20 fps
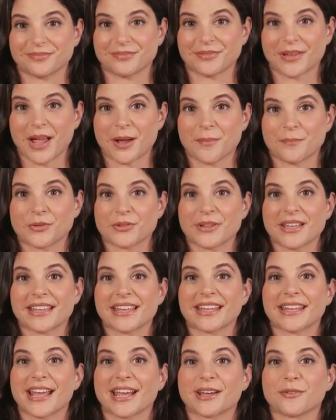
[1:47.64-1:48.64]

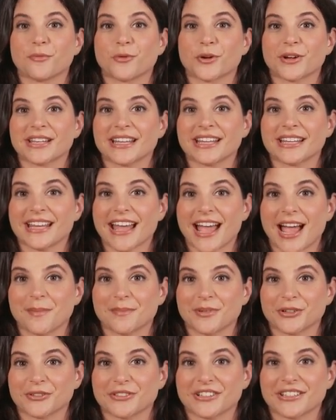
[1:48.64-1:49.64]
Operating and working
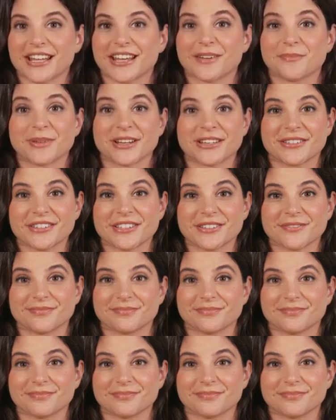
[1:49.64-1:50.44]
capital statement.